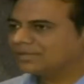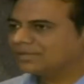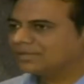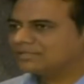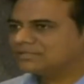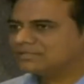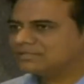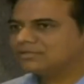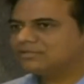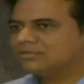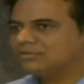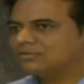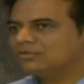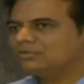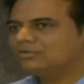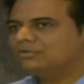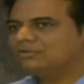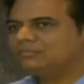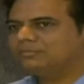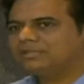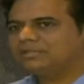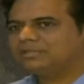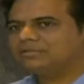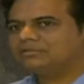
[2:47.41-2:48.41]
He said, you know,
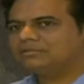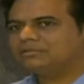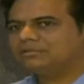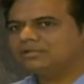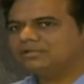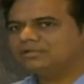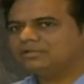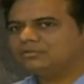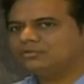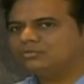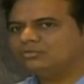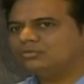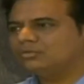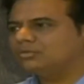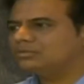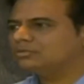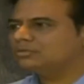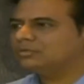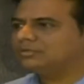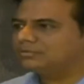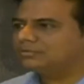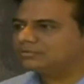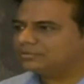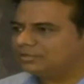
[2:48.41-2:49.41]
you'll be 32 or
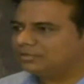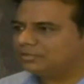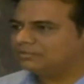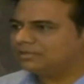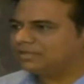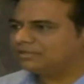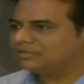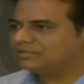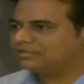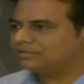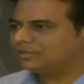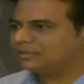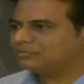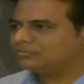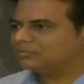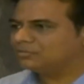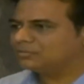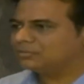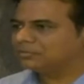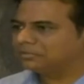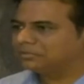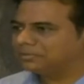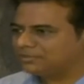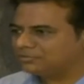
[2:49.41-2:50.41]
33 by the time you
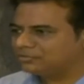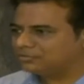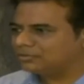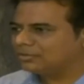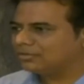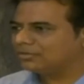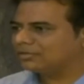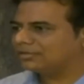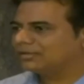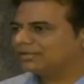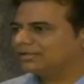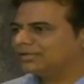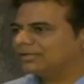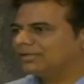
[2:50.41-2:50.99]
complete your